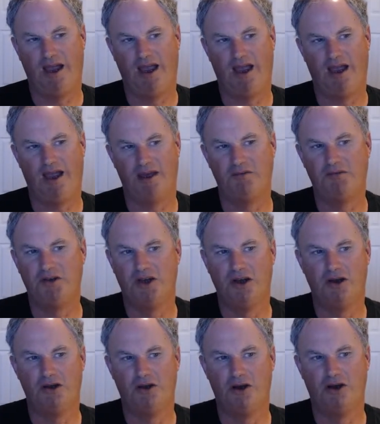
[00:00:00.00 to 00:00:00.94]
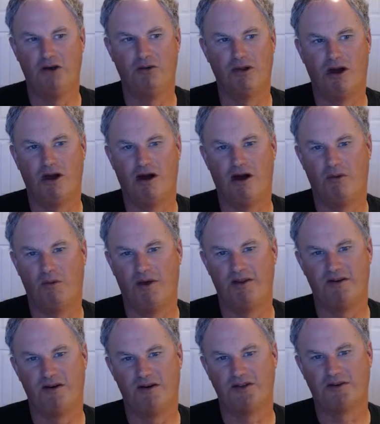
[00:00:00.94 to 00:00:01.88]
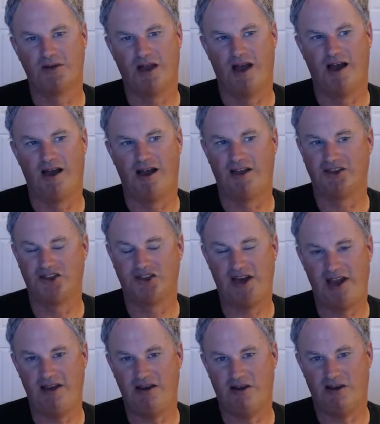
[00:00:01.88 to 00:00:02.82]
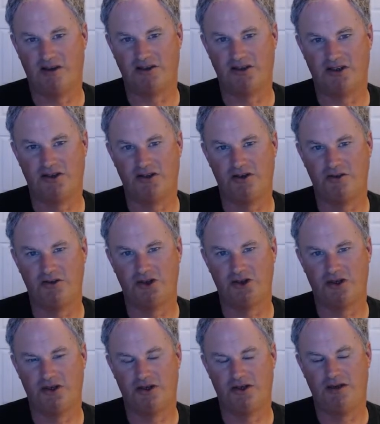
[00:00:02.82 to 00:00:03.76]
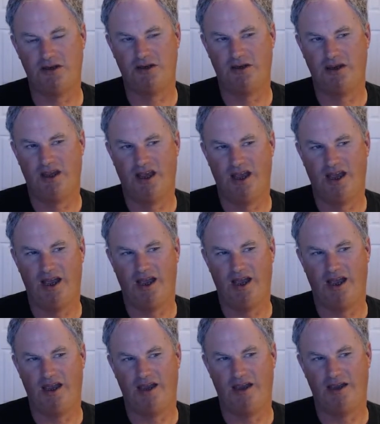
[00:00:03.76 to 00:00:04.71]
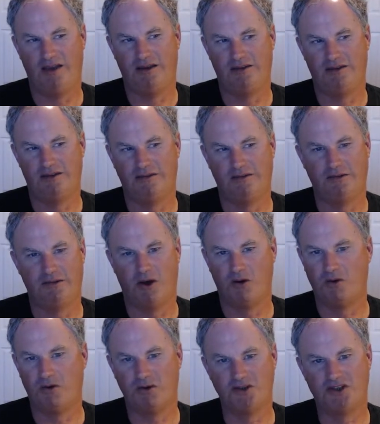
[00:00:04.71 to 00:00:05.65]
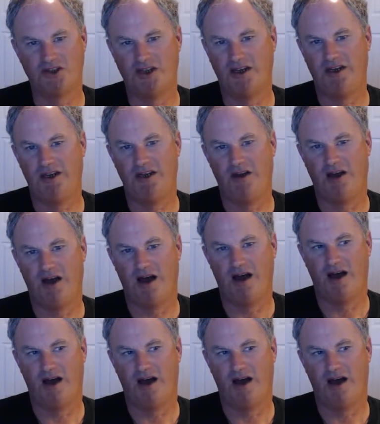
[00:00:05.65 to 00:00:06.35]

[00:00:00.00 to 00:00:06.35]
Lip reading: And no law, whether it's a state constitution, a local city